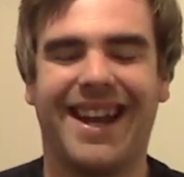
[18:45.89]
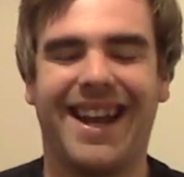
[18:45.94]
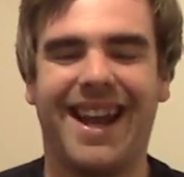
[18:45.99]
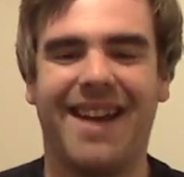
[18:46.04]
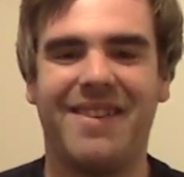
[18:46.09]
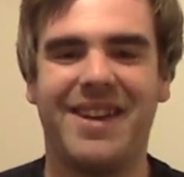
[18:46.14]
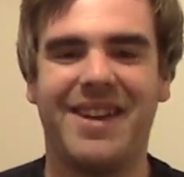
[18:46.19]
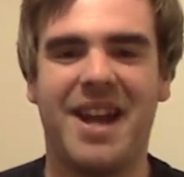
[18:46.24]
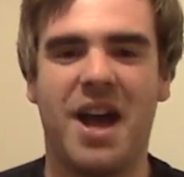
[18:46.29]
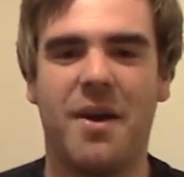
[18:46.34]

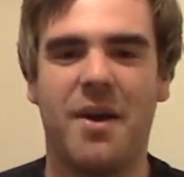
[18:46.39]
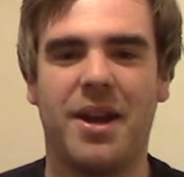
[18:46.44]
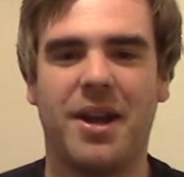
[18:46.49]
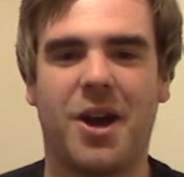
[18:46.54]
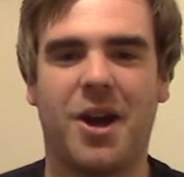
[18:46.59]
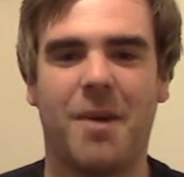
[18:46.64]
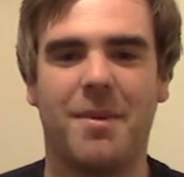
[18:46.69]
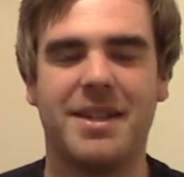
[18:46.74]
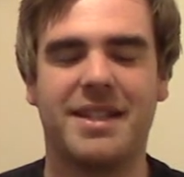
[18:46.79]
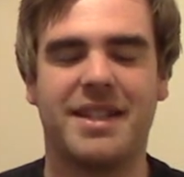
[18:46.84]
Let me know in the
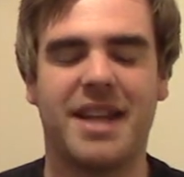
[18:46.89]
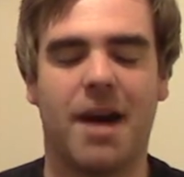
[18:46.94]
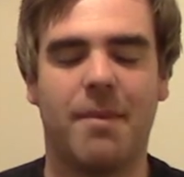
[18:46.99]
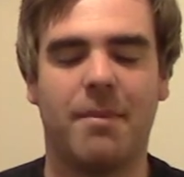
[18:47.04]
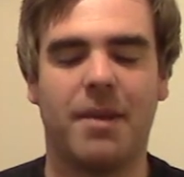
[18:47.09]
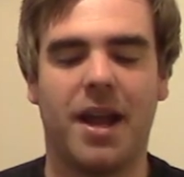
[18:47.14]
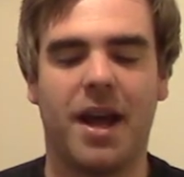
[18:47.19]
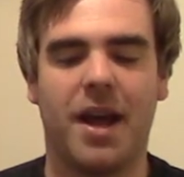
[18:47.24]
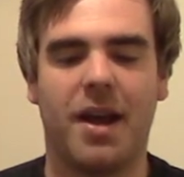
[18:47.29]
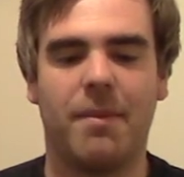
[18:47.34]
comments
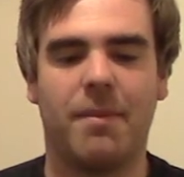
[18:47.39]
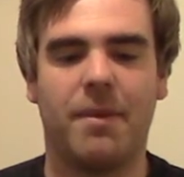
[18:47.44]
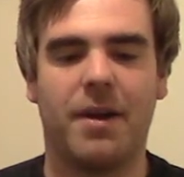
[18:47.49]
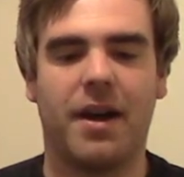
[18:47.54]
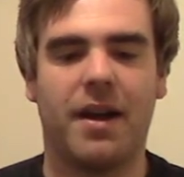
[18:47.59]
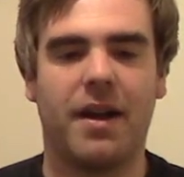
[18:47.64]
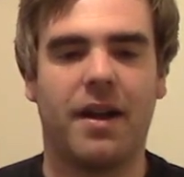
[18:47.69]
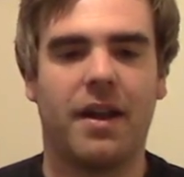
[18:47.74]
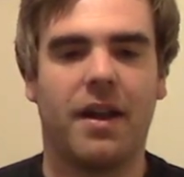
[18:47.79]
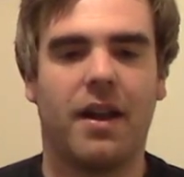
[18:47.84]
down below.
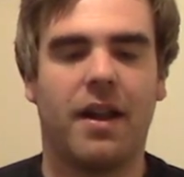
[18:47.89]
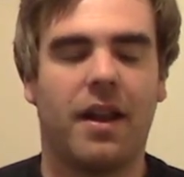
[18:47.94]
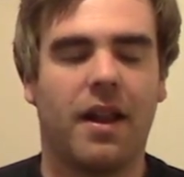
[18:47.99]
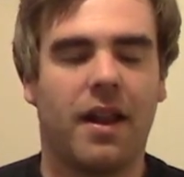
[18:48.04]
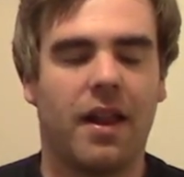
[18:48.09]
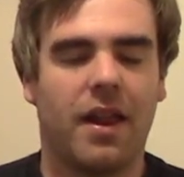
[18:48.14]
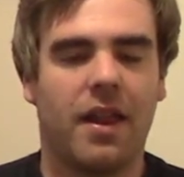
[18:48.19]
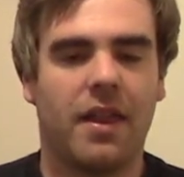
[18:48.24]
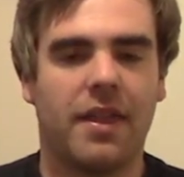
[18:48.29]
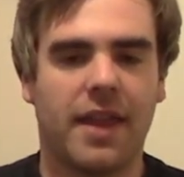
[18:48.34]
But
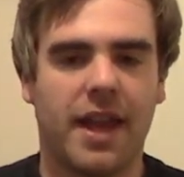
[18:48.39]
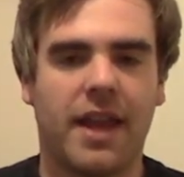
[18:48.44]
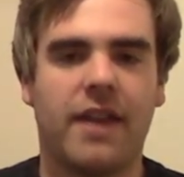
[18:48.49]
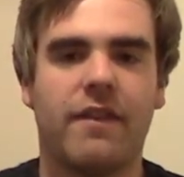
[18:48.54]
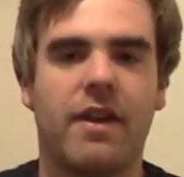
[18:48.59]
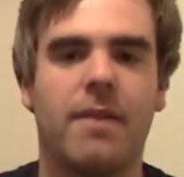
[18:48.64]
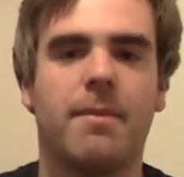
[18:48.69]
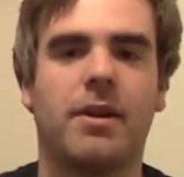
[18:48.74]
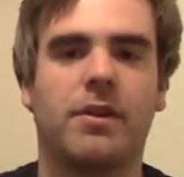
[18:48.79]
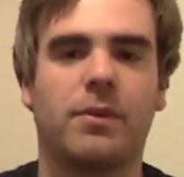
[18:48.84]
thank
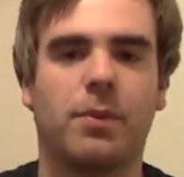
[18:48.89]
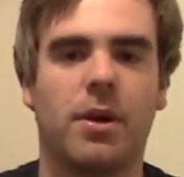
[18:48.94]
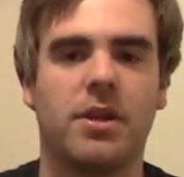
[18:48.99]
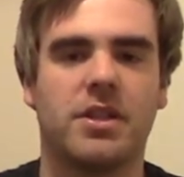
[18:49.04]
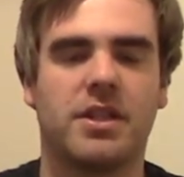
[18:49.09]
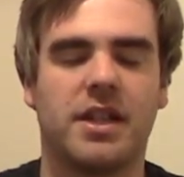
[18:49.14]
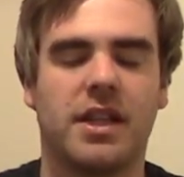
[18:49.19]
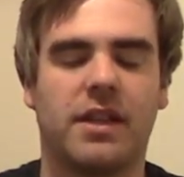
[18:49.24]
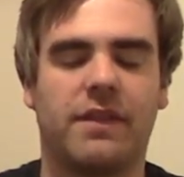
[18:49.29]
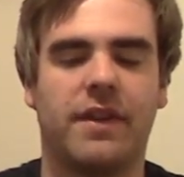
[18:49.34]
you very much for
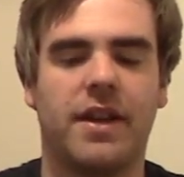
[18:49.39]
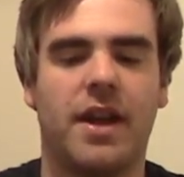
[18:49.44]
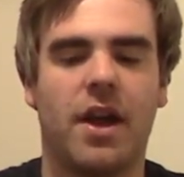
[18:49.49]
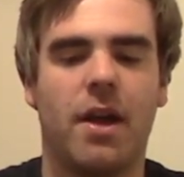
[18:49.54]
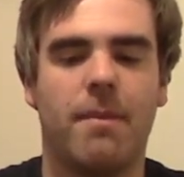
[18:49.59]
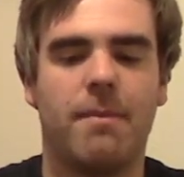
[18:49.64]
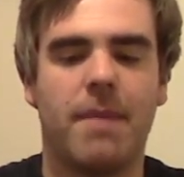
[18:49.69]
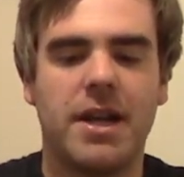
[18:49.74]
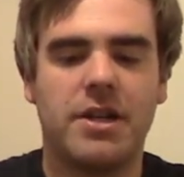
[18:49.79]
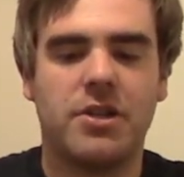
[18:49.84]
watching this
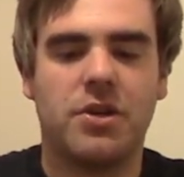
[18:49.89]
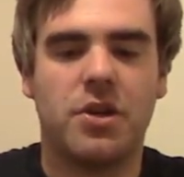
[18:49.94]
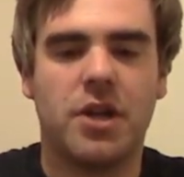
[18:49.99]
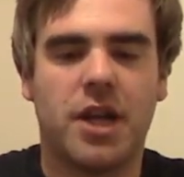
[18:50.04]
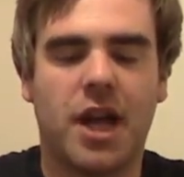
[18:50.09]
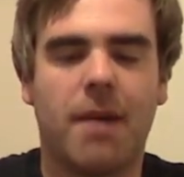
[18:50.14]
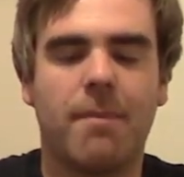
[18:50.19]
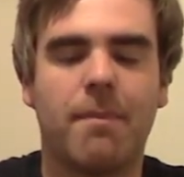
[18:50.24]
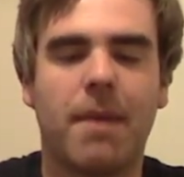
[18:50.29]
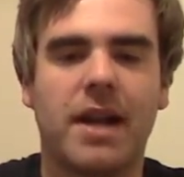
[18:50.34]
video. Make sure
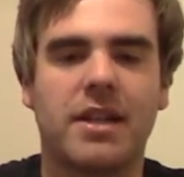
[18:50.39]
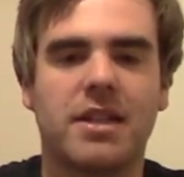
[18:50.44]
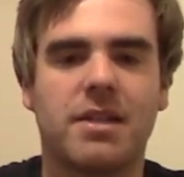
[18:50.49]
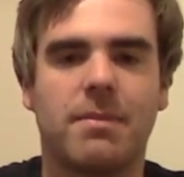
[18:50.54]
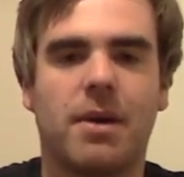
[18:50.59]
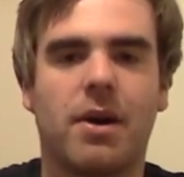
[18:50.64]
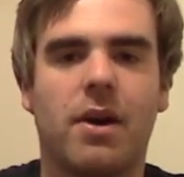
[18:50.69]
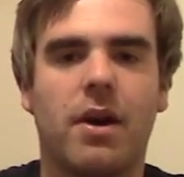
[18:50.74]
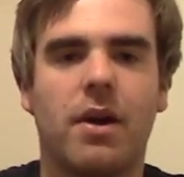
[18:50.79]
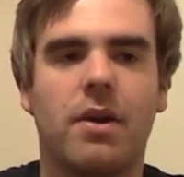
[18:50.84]
you come back
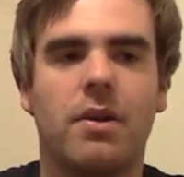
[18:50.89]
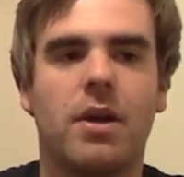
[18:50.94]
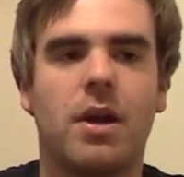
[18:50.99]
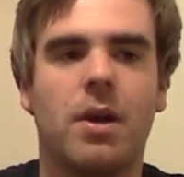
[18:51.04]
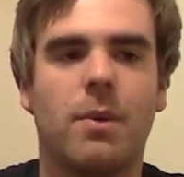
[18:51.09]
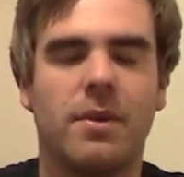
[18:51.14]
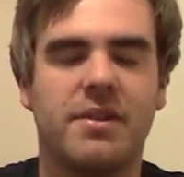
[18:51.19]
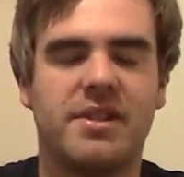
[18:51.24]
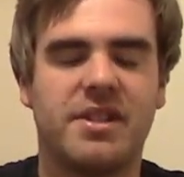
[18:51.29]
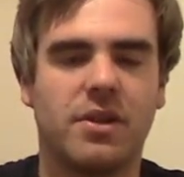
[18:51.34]
tomorrow.
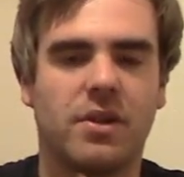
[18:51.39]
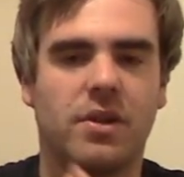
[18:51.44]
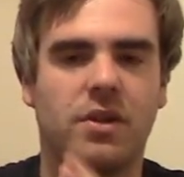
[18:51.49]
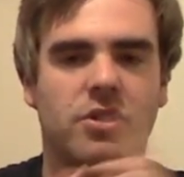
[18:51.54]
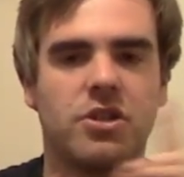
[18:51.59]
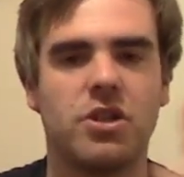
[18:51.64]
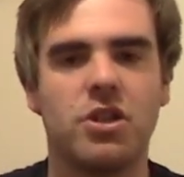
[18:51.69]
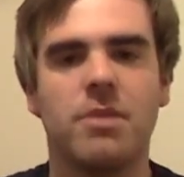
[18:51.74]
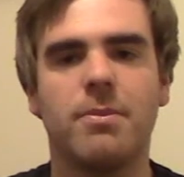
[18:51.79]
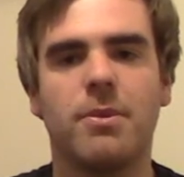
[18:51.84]
We've still
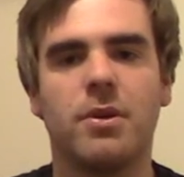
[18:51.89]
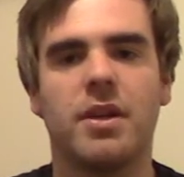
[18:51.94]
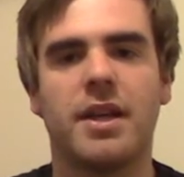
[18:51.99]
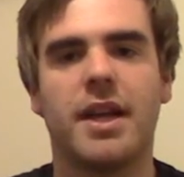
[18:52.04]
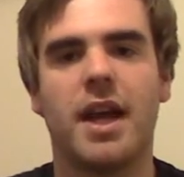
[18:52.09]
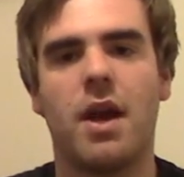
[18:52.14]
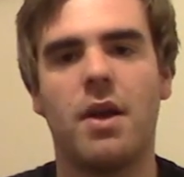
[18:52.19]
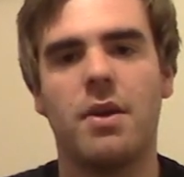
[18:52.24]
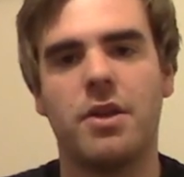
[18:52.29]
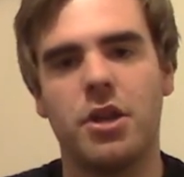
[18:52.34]
got 2 more
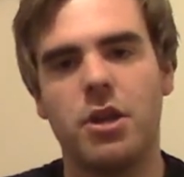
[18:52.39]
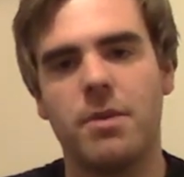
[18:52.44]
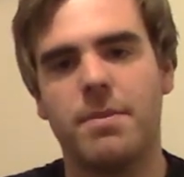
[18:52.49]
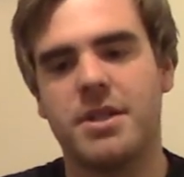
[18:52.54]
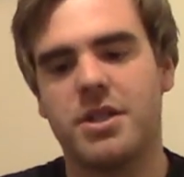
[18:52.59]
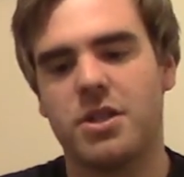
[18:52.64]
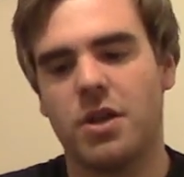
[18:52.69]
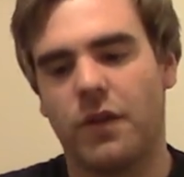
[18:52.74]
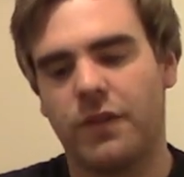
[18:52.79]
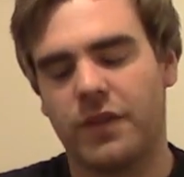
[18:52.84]
to go.
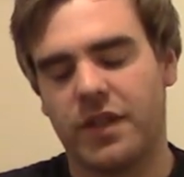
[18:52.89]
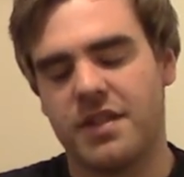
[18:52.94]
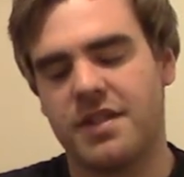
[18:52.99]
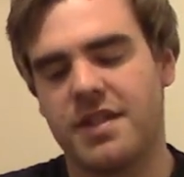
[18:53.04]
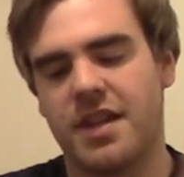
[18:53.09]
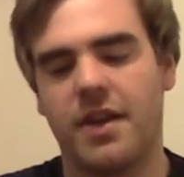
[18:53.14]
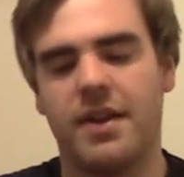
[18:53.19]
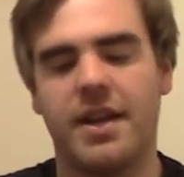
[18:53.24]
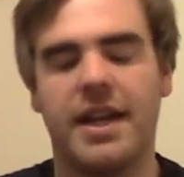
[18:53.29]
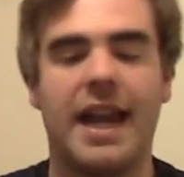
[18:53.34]
Ubisoft and
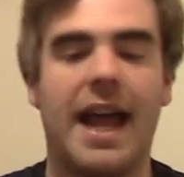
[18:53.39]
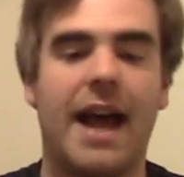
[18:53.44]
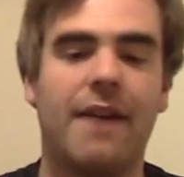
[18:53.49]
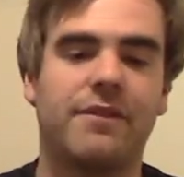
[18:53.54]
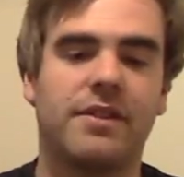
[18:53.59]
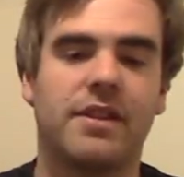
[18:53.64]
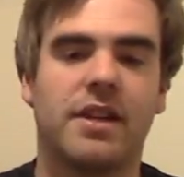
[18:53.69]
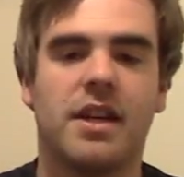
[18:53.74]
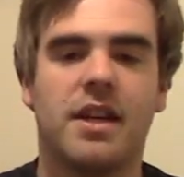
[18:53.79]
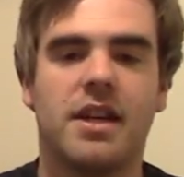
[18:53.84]
Sony
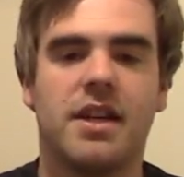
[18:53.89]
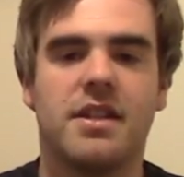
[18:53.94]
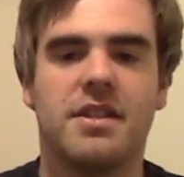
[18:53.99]
left.